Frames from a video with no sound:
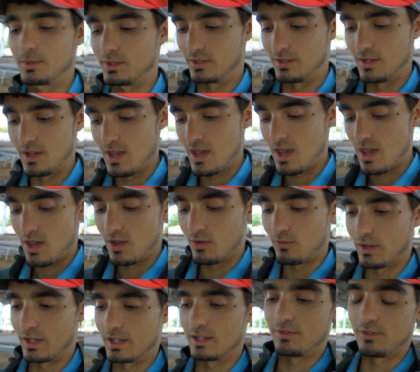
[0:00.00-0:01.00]
and
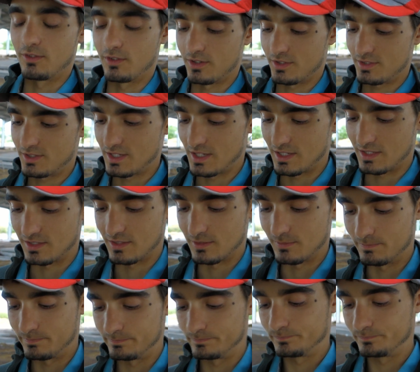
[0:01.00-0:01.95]
ready for our system.